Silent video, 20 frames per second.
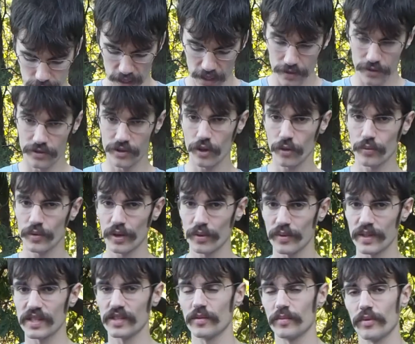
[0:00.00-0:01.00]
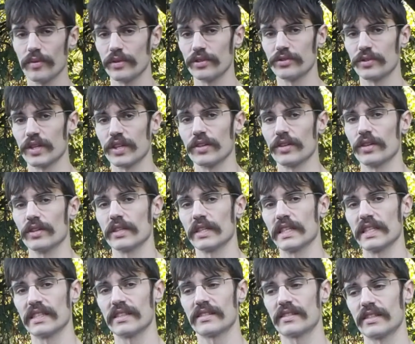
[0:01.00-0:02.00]
There's no real reason to pull the trigger early.
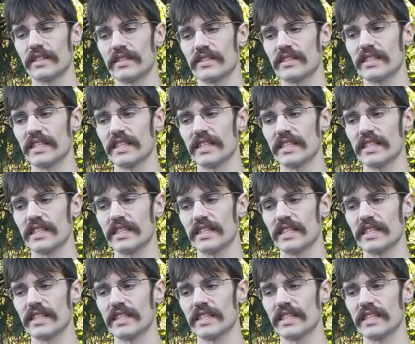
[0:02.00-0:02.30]
This is